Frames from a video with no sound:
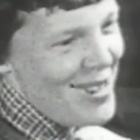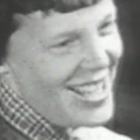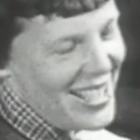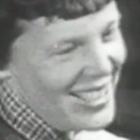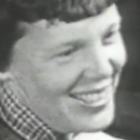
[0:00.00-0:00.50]

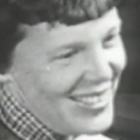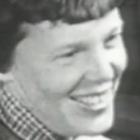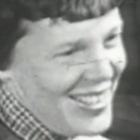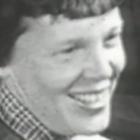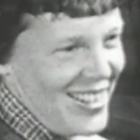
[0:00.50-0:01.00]
Well,
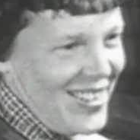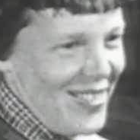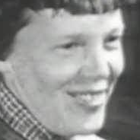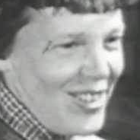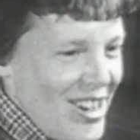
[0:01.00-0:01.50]

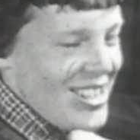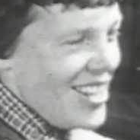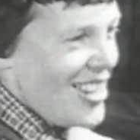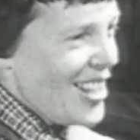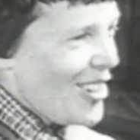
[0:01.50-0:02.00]
of course,
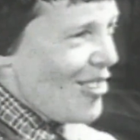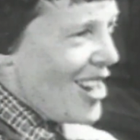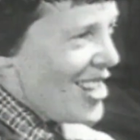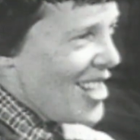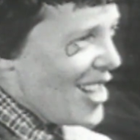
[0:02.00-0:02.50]
I think a
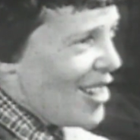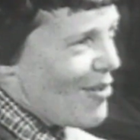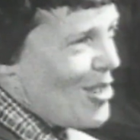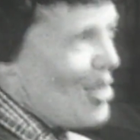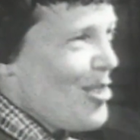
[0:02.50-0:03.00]
great deal
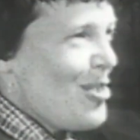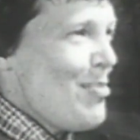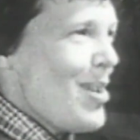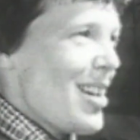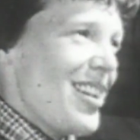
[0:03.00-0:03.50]
of
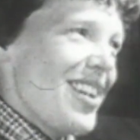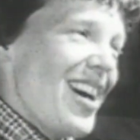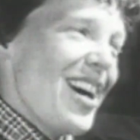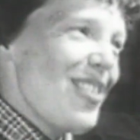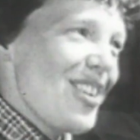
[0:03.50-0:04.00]
you, but
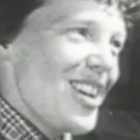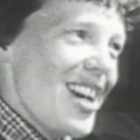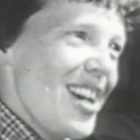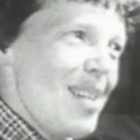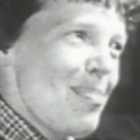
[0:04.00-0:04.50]

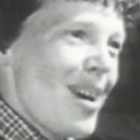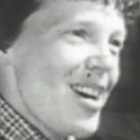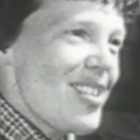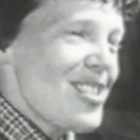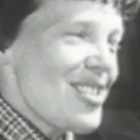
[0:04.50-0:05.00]
180
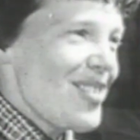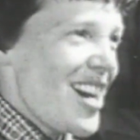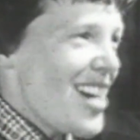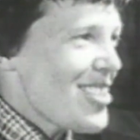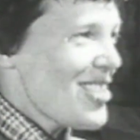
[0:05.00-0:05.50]
pounds of
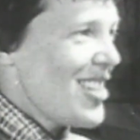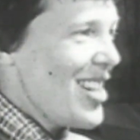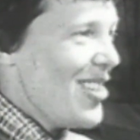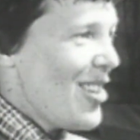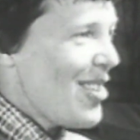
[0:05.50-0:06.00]

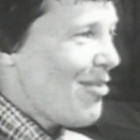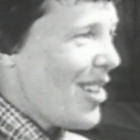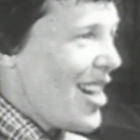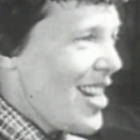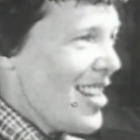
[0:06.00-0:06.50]
gasoline on a
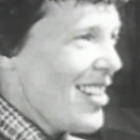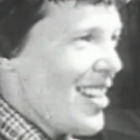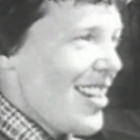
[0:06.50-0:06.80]
flight